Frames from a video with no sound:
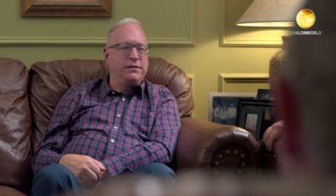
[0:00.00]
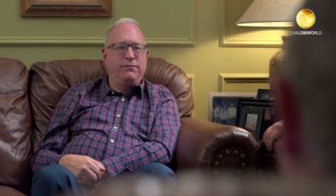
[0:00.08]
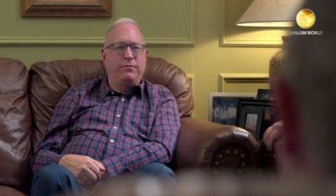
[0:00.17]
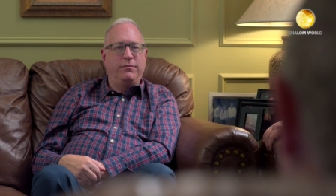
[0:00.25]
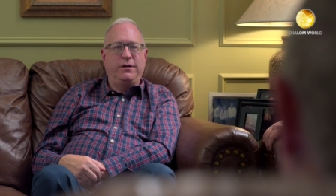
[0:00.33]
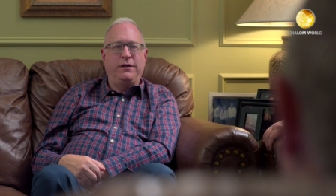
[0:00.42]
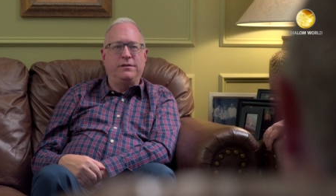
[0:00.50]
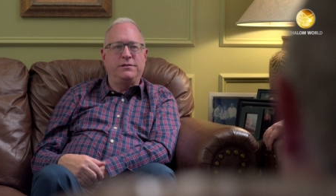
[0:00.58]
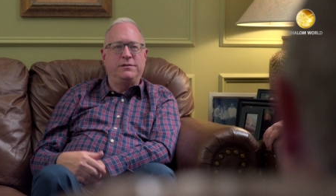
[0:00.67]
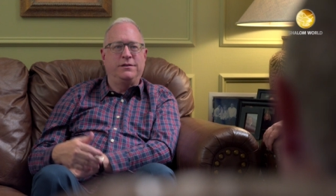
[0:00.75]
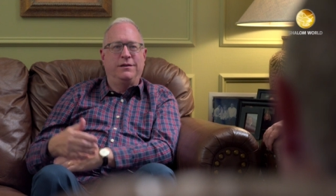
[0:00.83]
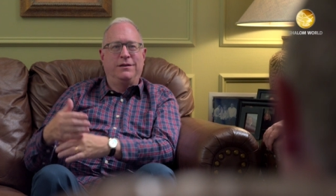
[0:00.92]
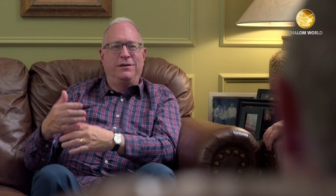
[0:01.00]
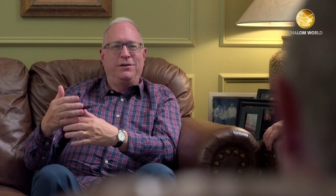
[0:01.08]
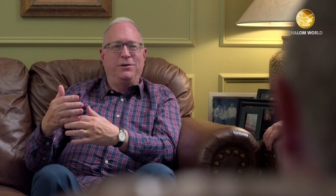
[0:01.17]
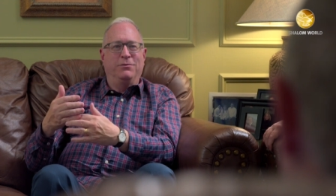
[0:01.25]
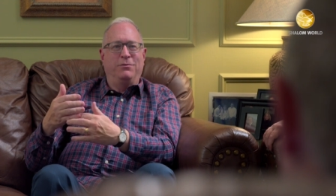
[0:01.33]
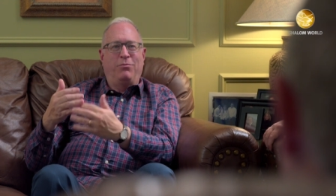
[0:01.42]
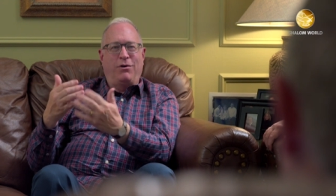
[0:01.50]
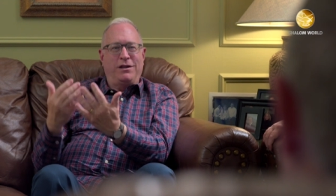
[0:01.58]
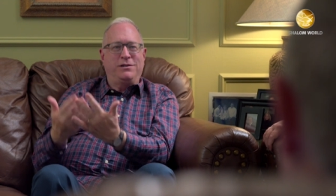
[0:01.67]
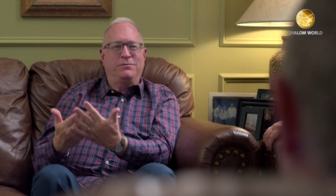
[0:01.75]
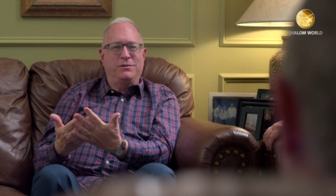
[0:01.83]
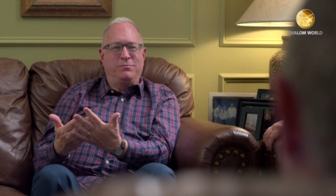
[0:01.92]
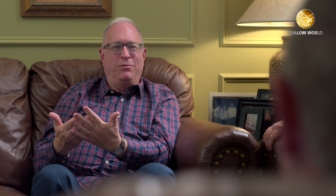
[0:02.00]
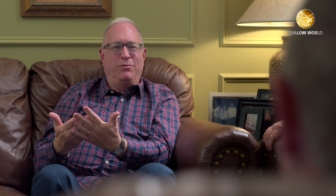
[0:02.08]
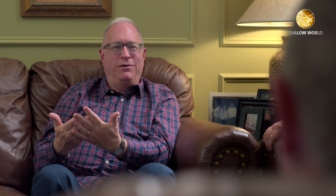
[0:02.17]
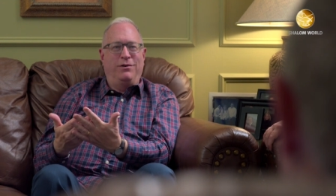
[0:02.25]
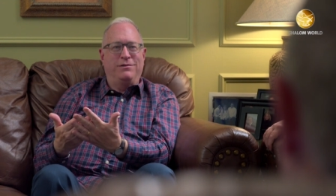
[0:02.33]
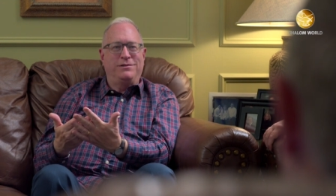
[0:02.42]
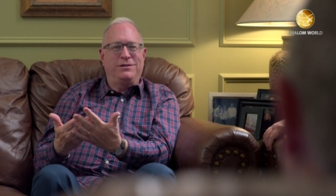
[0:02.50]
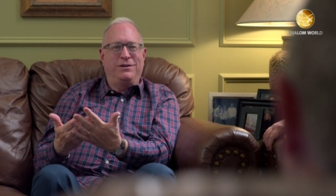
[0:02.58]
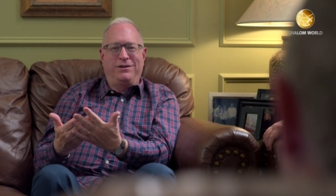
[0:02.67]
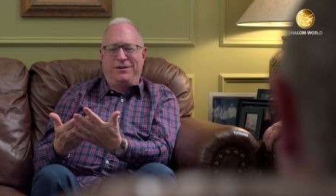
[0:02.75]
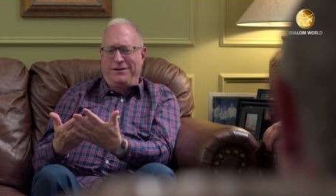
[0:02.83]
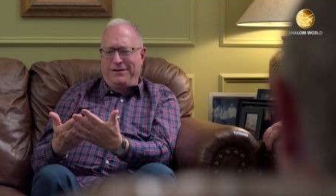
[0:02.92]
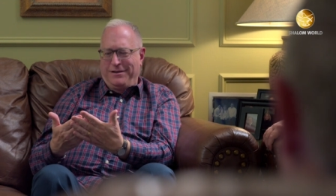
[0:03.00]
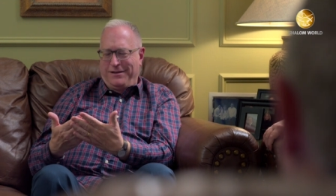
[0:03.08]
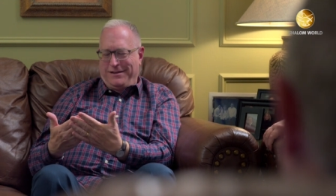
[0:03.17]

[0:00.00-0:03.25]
thing for me is, you know, when Bryce was born, our son,